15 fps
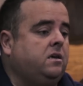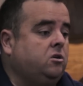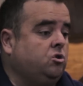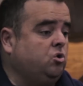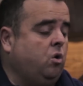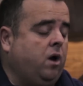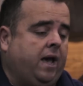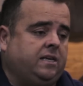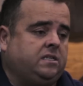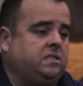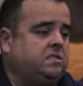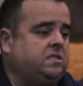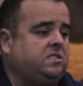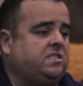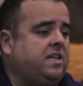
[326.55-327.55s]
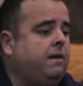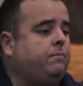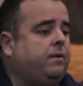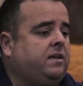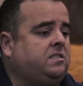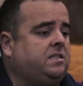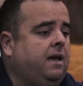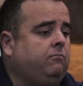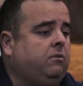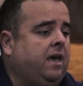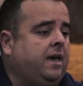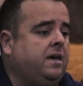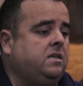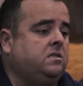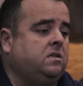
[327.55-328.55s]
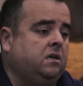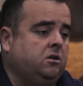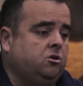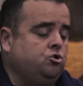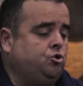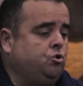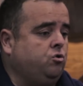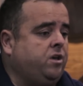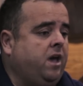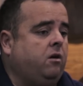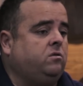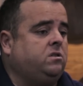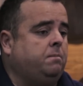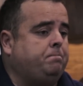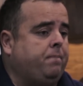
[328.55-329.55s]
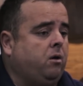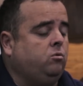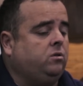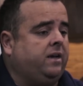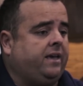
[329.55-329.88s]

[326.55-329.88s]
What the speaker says: So it's a step-by-step guide showing you how to build a